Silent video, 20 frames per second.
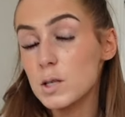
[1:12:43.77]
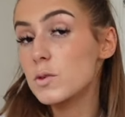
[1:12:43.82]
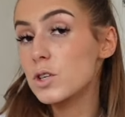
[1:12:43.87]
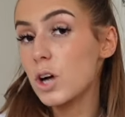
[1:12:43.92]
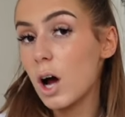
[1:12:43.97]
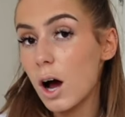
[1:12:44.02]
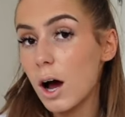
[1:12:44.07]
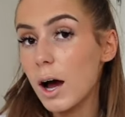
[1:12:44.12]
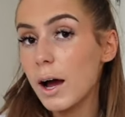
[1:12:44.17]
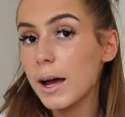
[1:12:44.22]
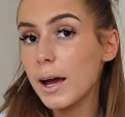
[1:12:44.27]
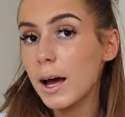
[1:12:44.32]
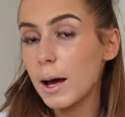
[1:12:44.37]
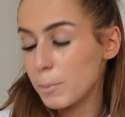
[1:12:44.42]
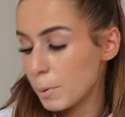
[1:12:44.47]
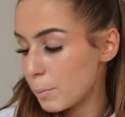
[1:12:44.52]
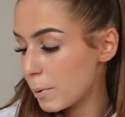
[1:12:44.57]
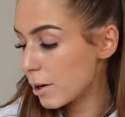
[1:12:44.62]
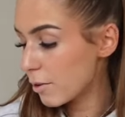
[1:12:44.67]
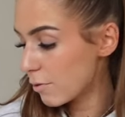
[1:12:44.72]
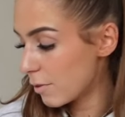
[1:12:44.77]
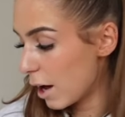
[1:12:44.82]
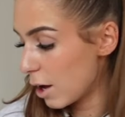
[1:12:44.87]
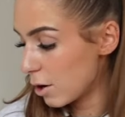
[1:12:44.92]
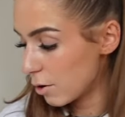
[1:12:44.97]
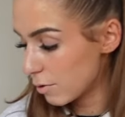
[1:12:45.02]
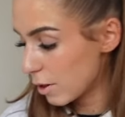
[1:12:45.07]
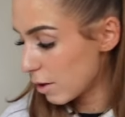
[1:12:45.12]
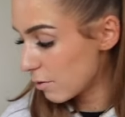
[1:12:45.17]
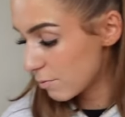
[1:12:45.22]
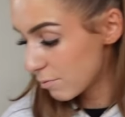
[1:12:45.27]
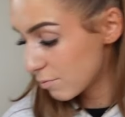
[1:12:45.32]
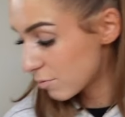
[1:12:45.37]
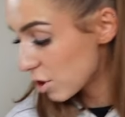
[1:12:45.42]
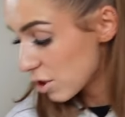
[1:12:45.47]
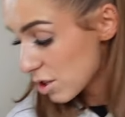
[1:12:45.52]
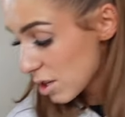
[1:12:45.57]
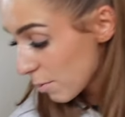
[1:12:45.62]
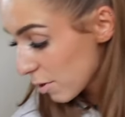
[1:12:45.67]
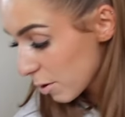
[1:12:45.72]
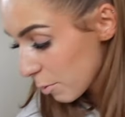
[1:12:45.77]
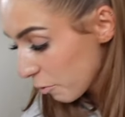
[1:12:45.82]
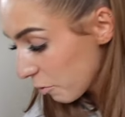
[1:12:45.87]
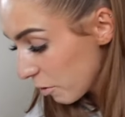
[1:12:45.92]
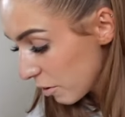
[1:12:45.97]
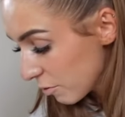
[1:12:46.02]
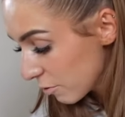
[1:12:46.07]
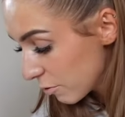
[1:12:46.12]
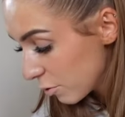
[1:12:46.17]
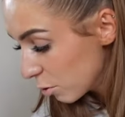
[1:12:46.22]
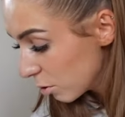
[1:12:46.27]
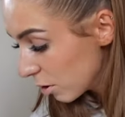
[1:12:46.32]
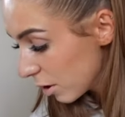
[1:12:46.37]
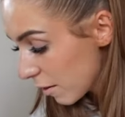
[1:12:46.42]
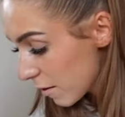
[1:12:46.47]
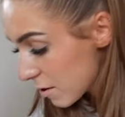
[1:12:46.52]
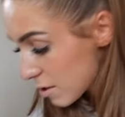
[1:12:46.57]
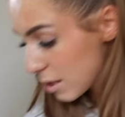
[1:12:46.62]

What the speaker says: which I am a big fan of. Some of them have even fallen in the